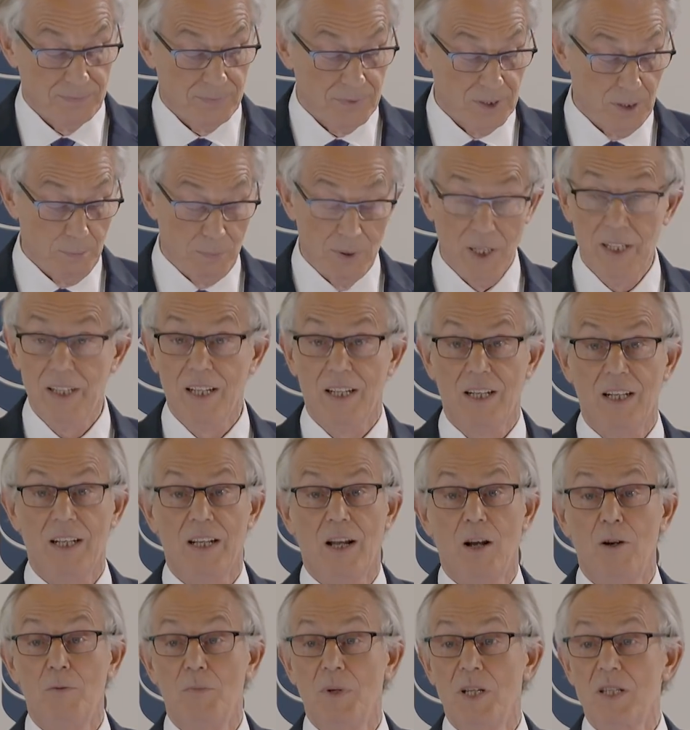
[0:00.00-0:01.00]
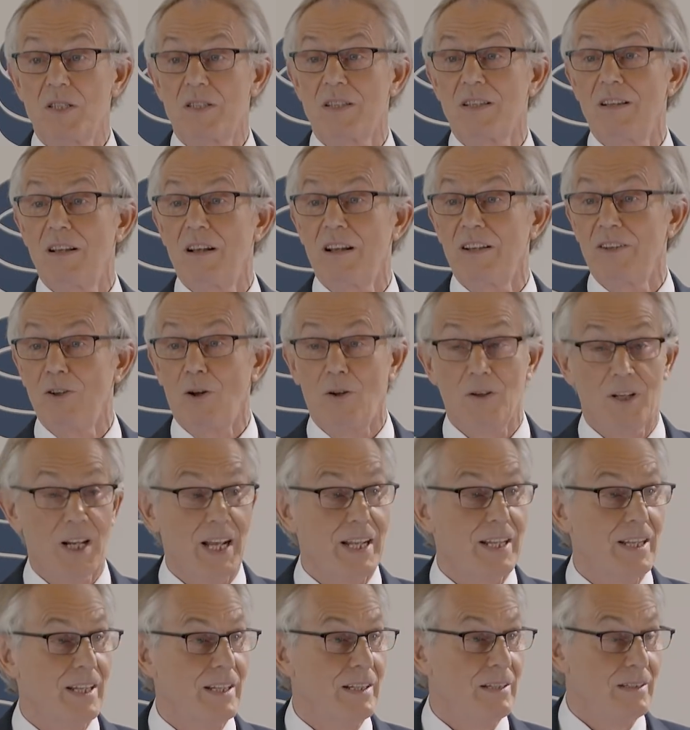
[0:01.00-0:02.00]
the politically homeless are not
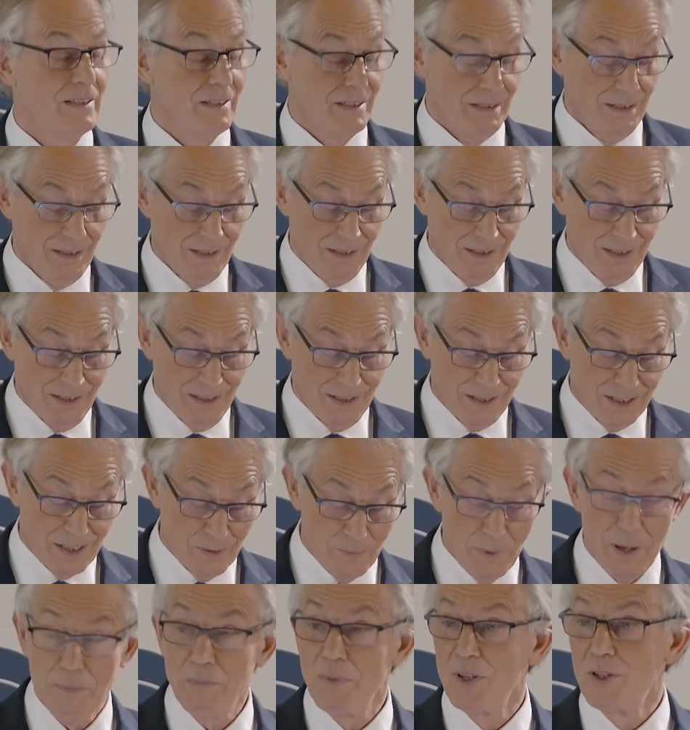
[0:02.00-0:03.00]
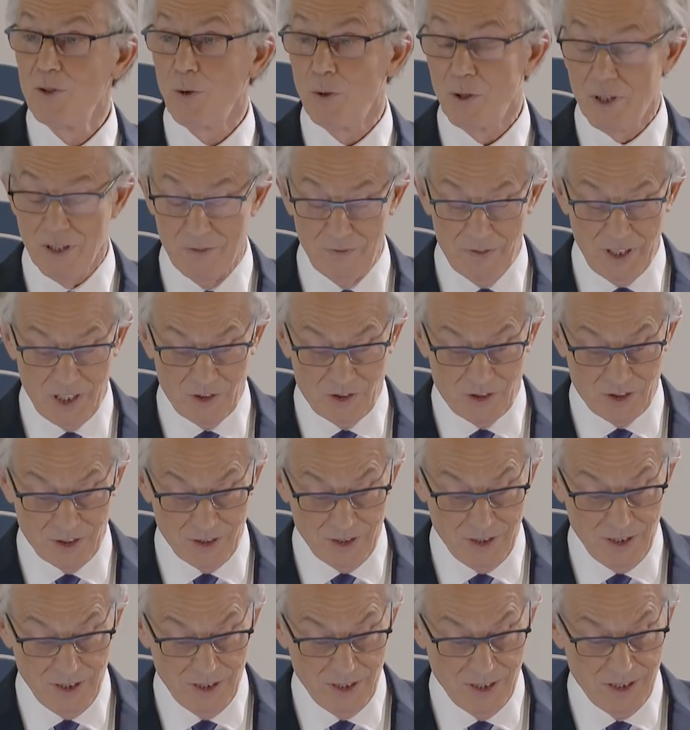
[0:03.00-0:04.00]
lacking commitment or
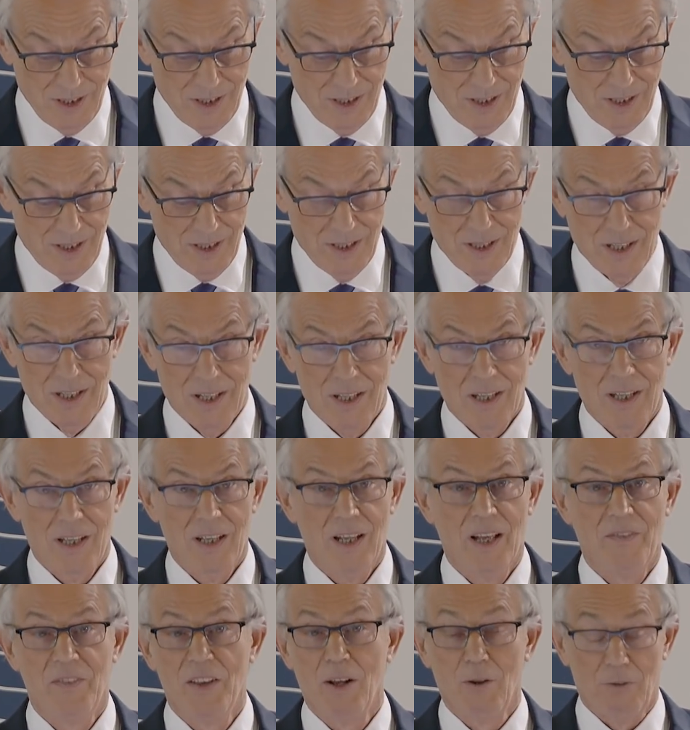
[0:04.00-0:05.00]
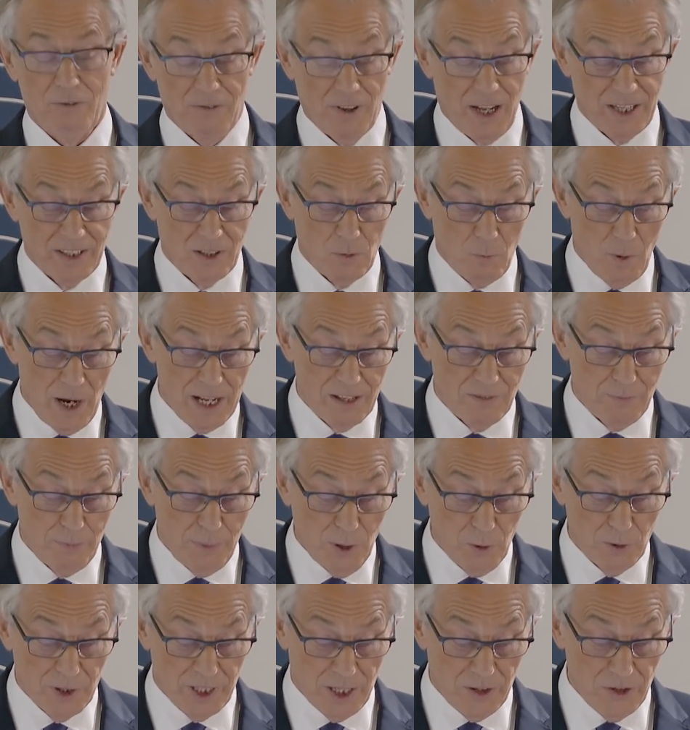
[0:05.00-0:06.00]
conviction, and they'll find a way of
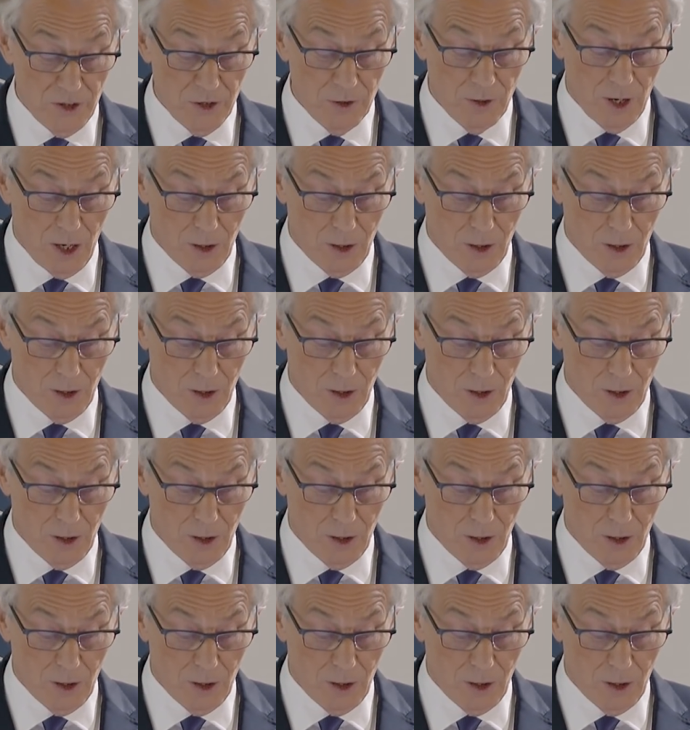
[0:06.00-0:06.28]
building a new